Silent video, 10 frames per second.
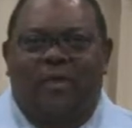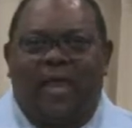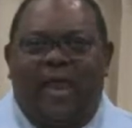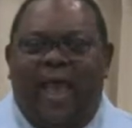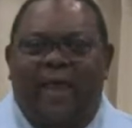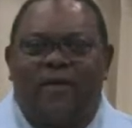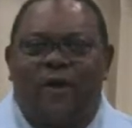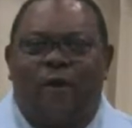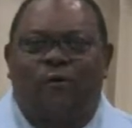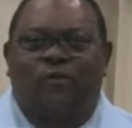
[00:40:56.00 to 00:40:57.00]
And I
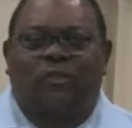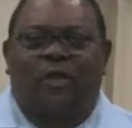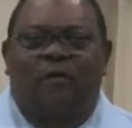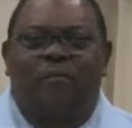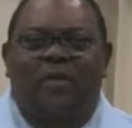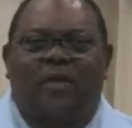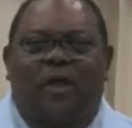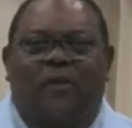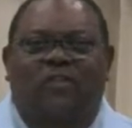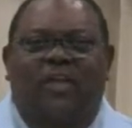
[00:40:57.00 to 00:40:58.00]
know so
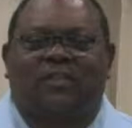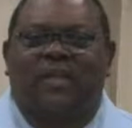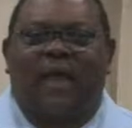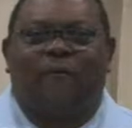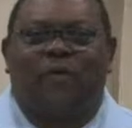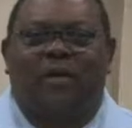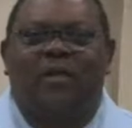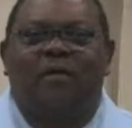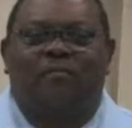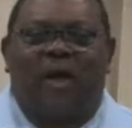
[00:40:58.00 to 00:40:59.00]
because that's not
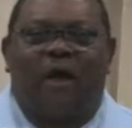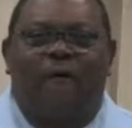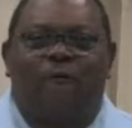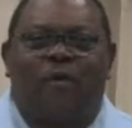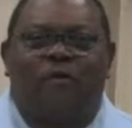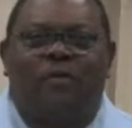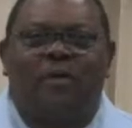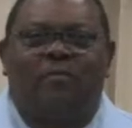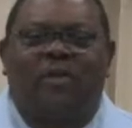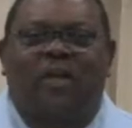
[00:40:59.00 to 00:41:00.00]
what Paul
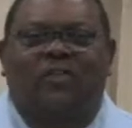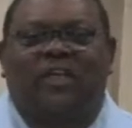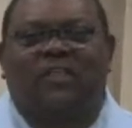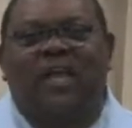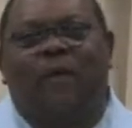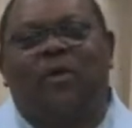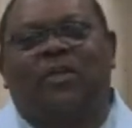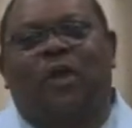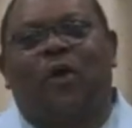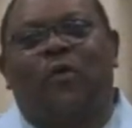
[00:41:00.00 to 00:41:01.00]
wrote, because that's not what
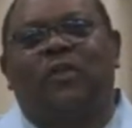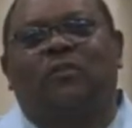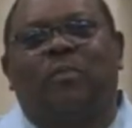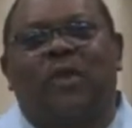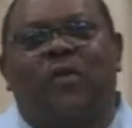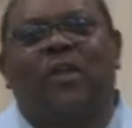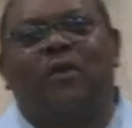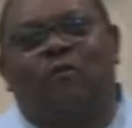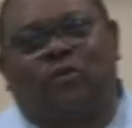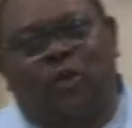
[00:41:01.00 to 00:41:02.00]
the Holy
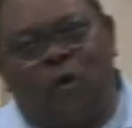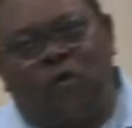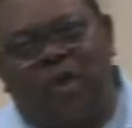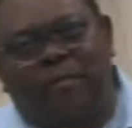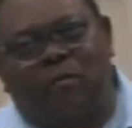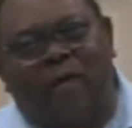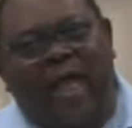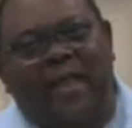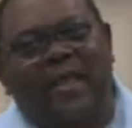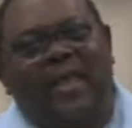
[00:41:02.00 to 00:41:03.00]
Spirit told him to write,